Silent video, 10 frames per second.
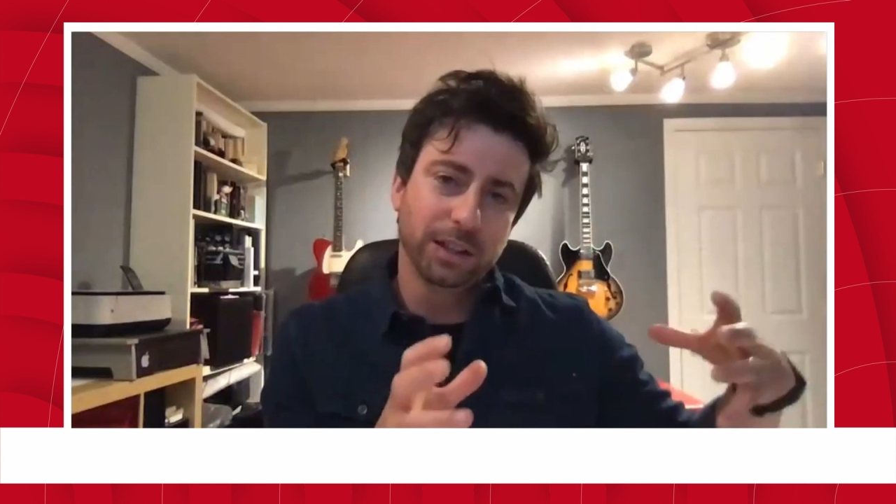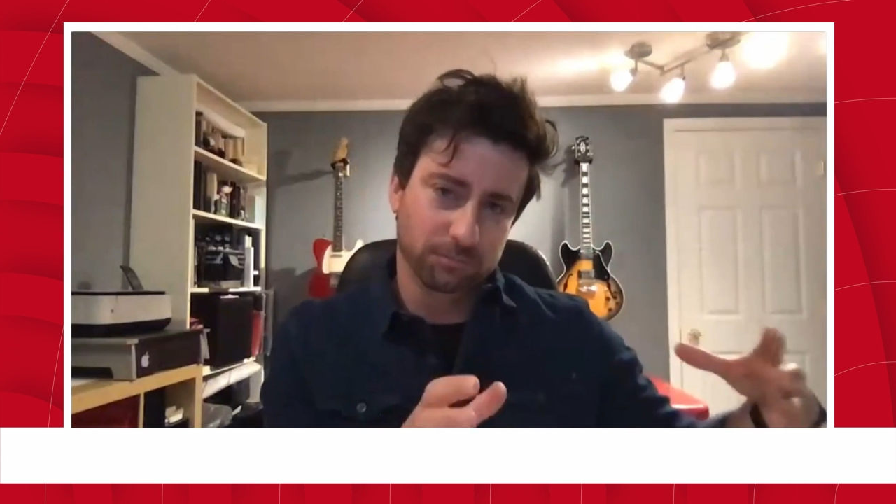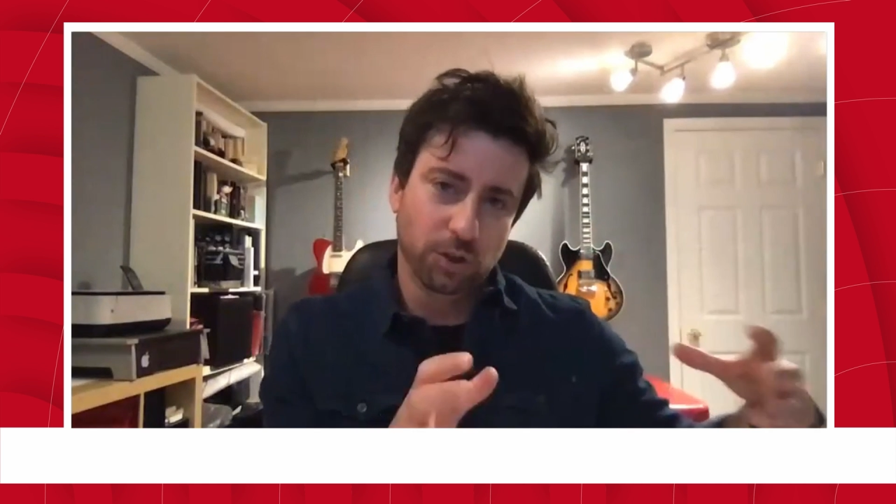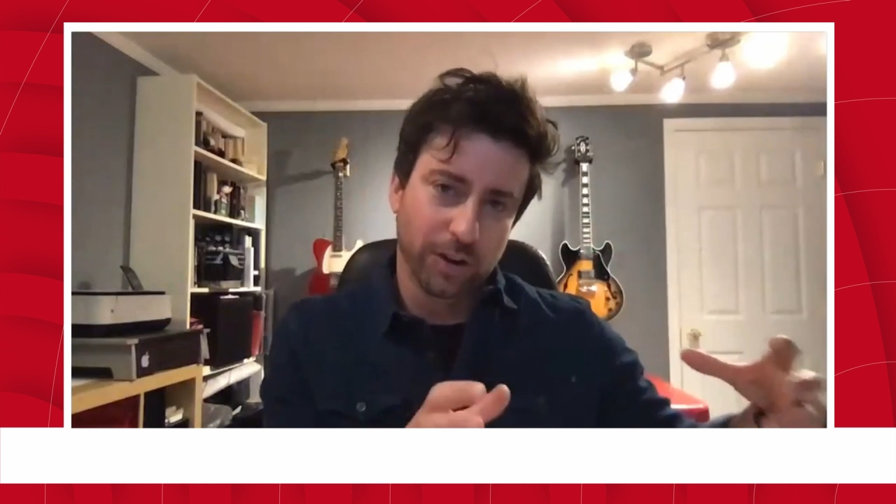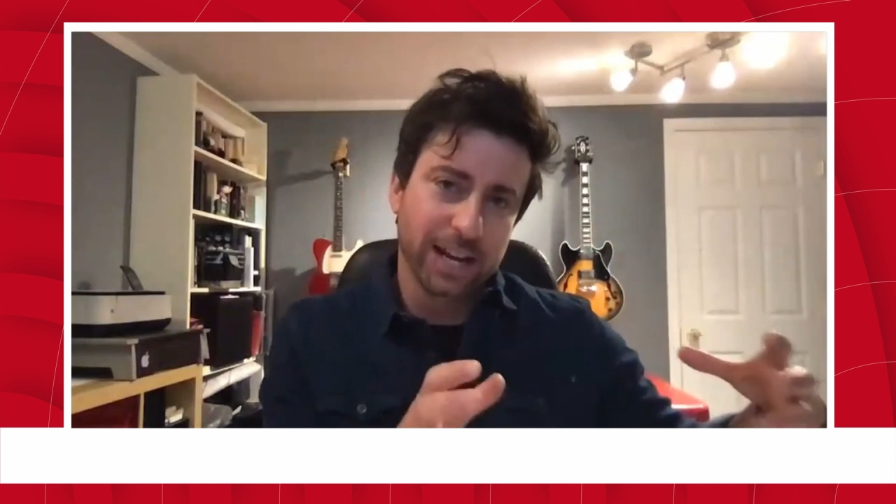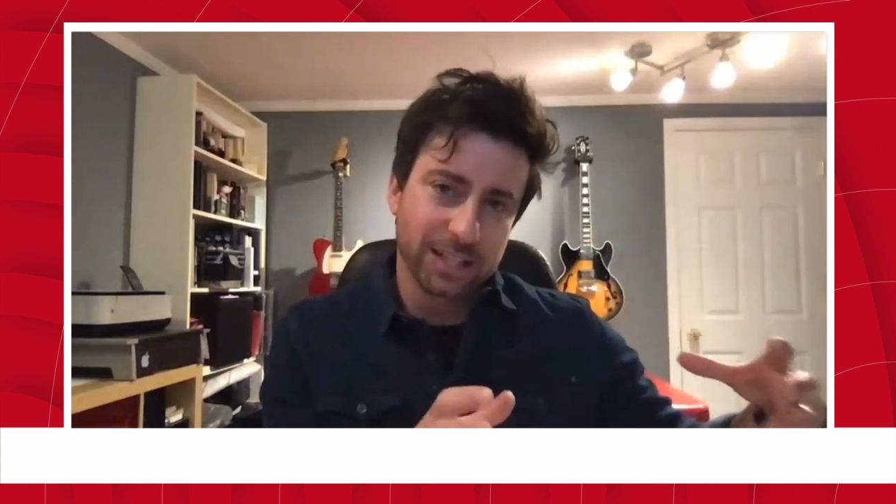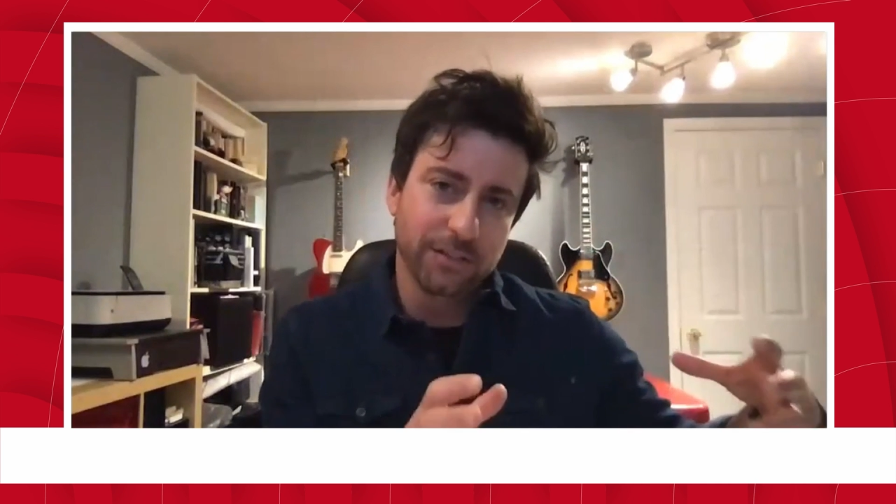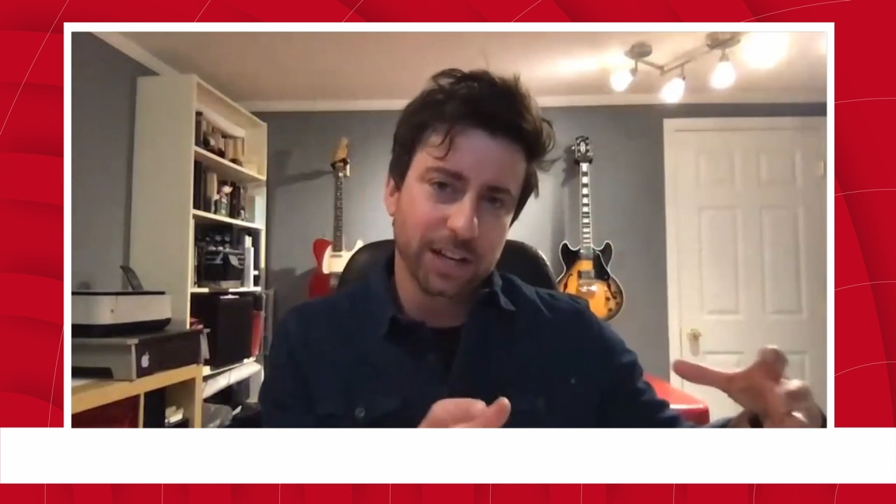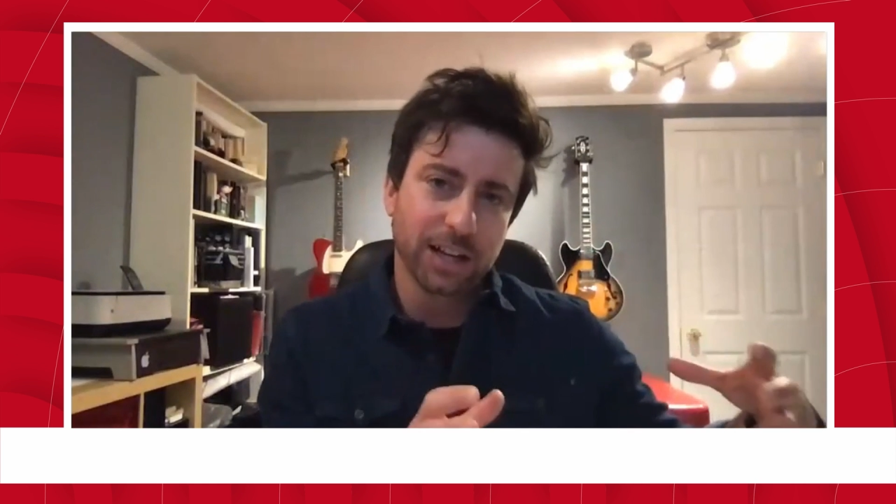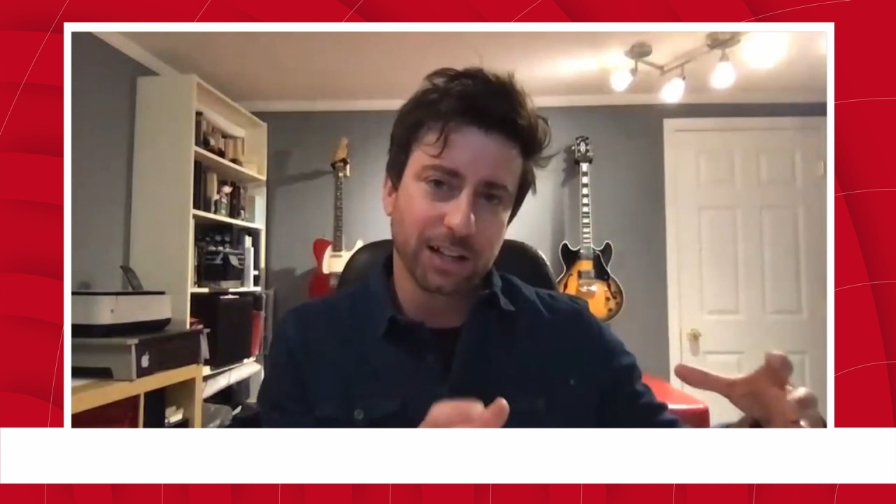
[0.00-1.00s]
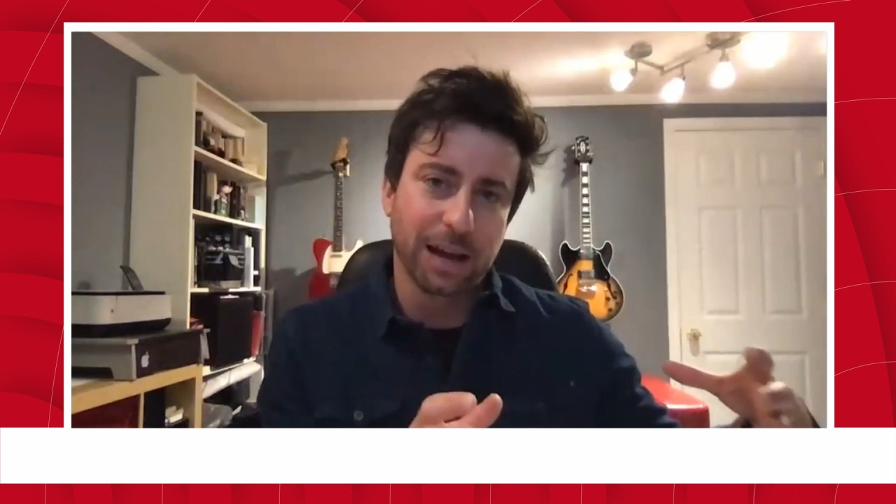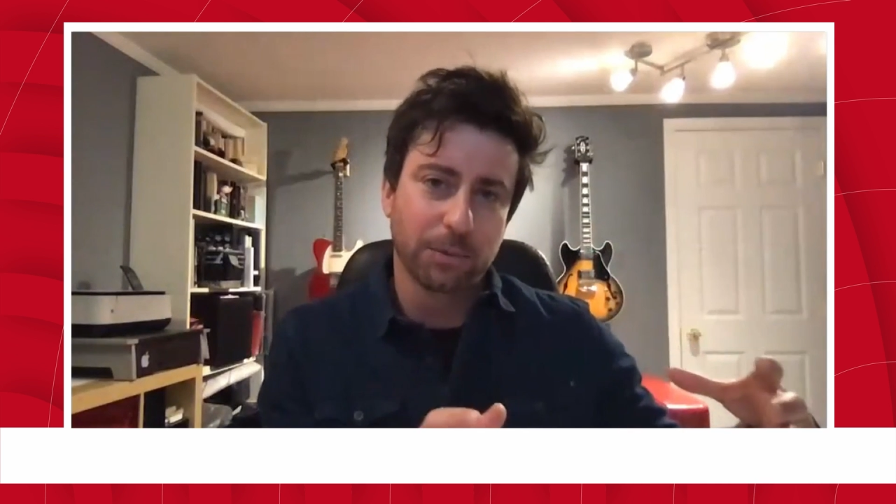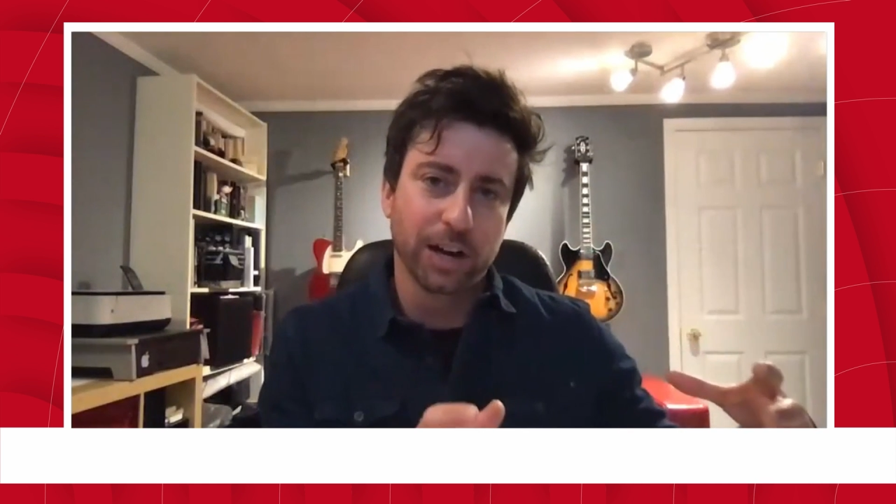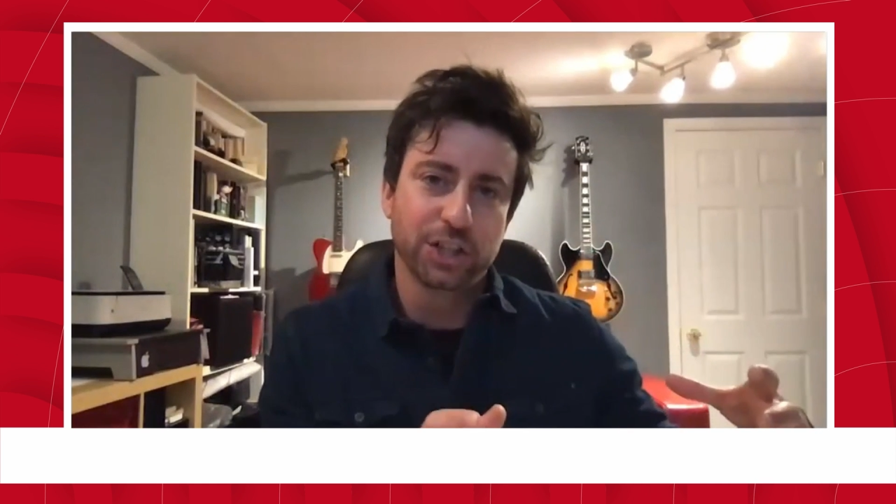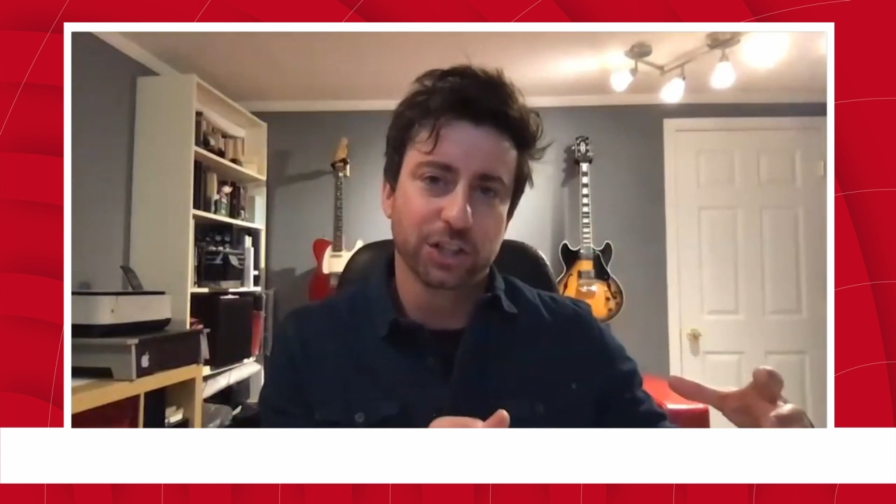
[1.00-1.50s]
creativity and
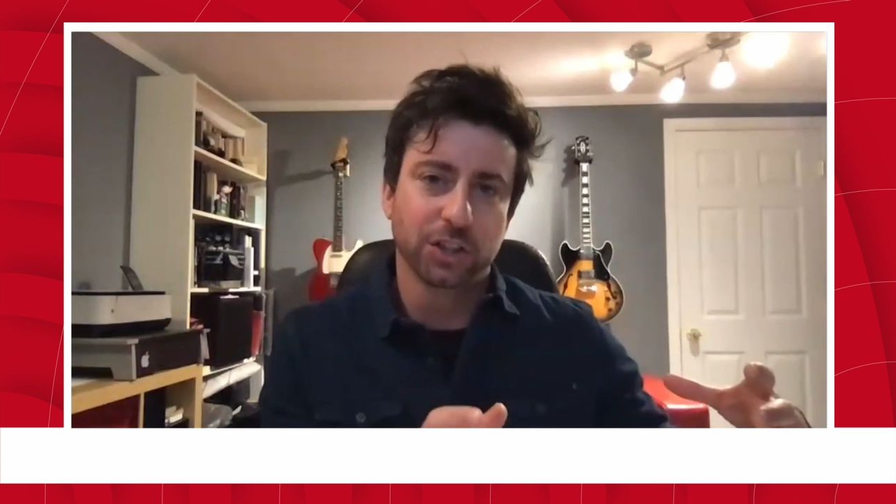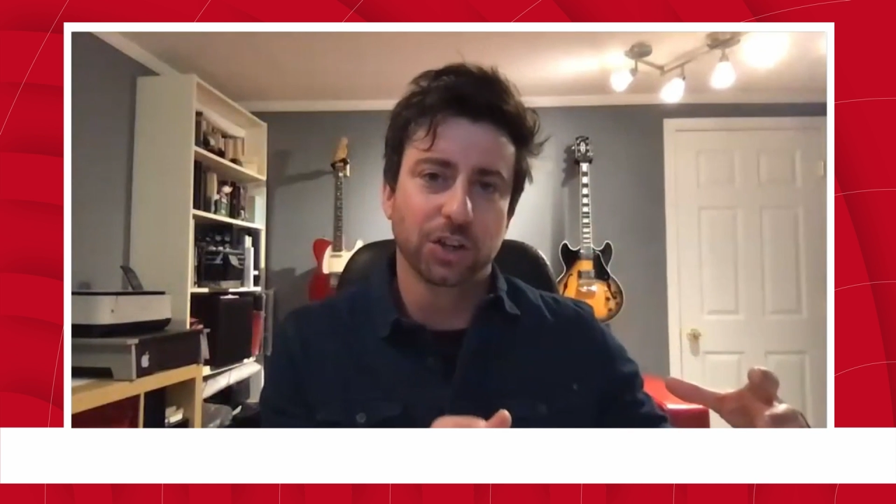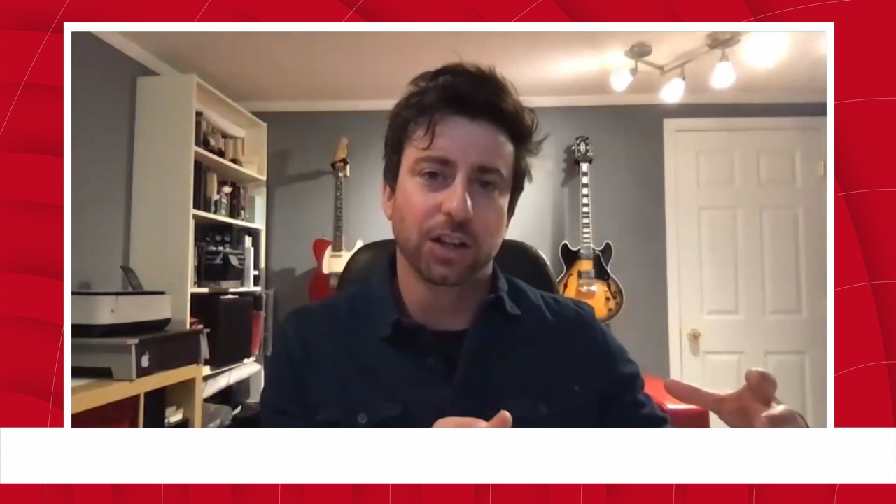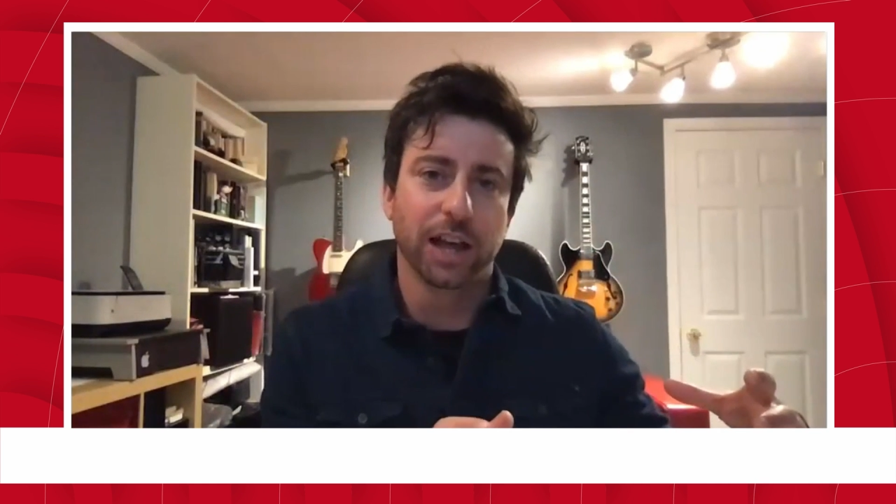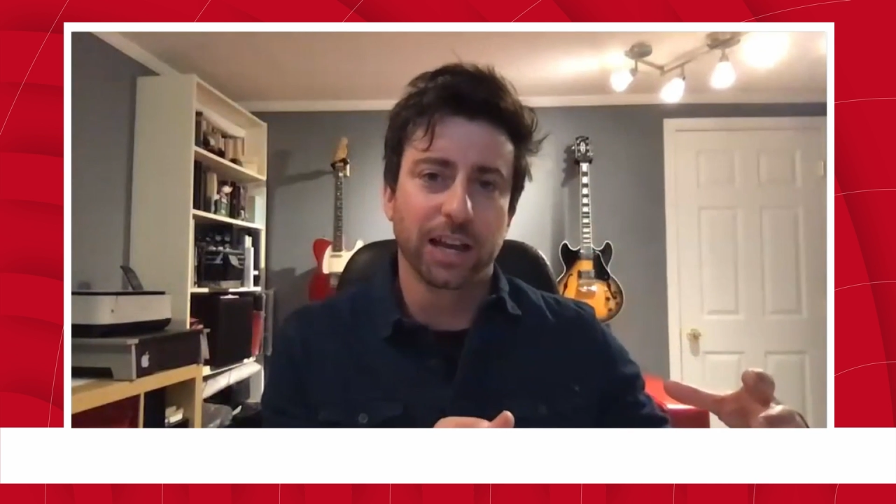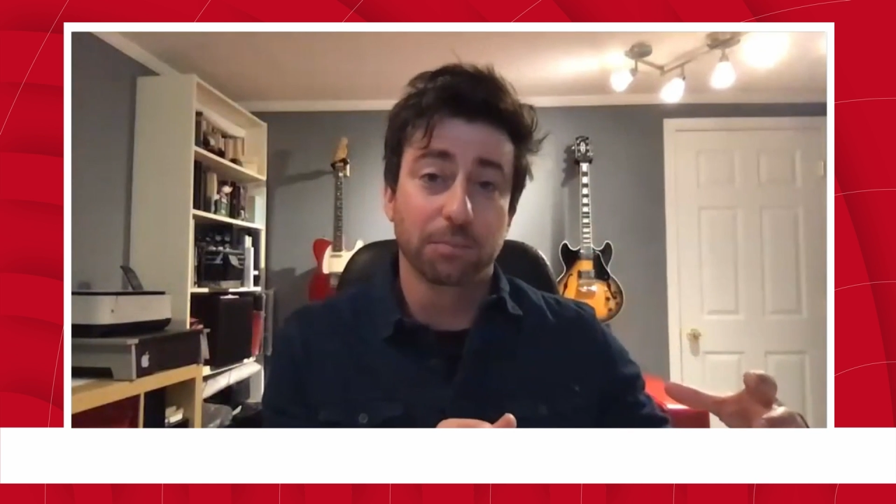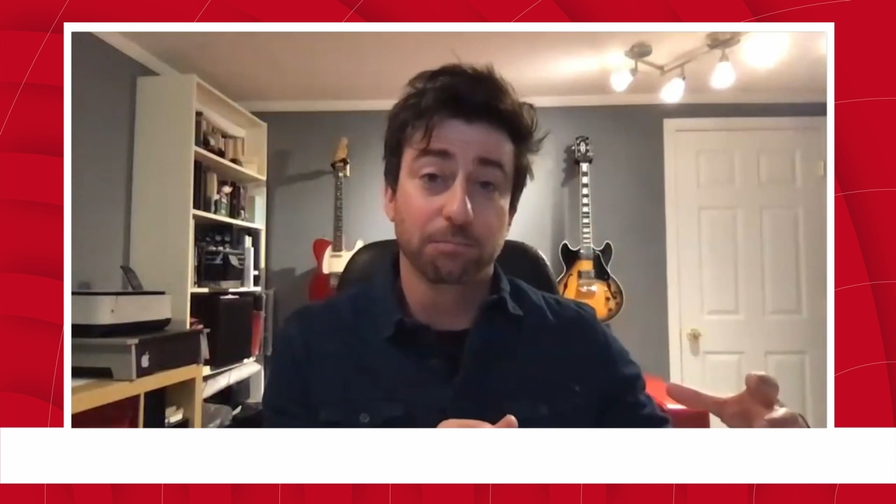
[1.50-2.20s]
collaboration look like